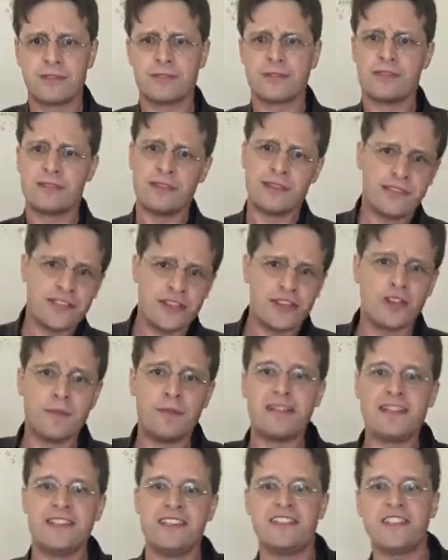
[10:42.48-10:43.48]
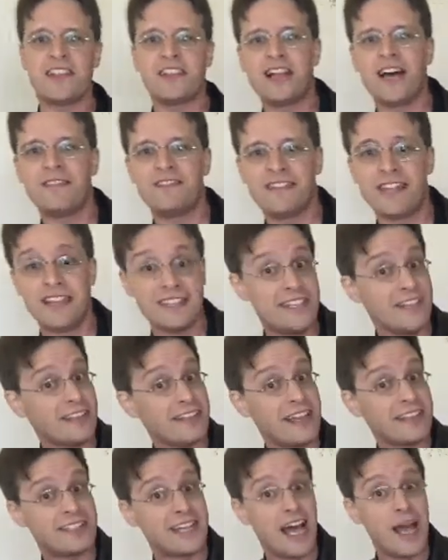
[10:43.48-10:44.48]
So this is your good buddy Djclyve saying, until
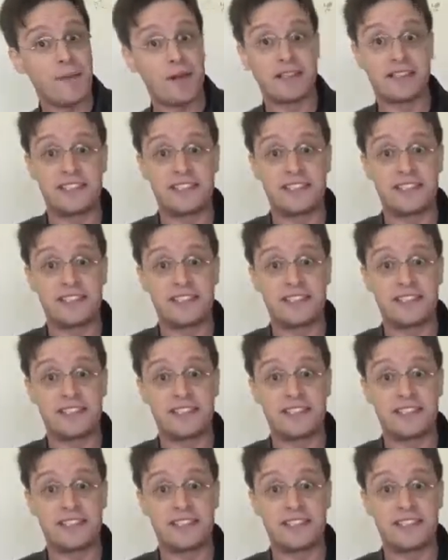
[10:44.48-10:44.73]
next time, I'll